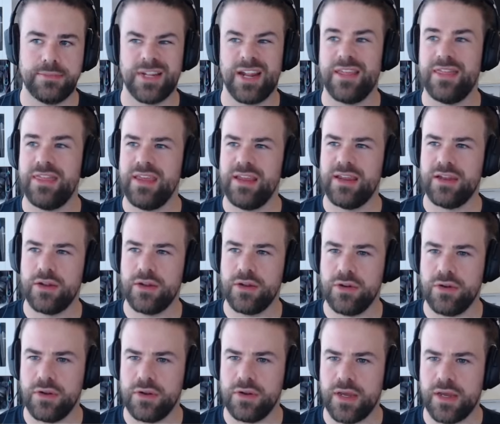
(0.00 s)
And I think
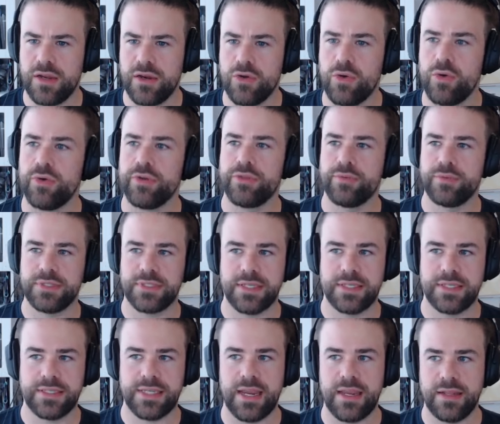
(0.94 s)
North was the
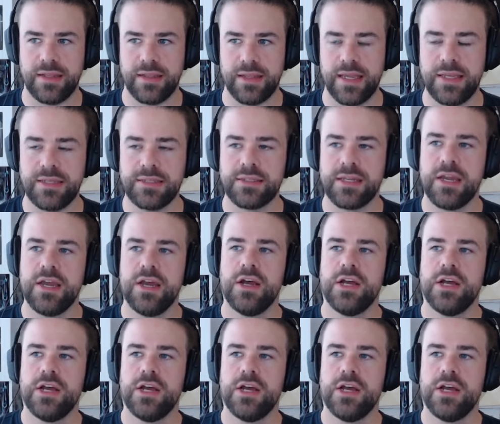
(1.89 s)
second least.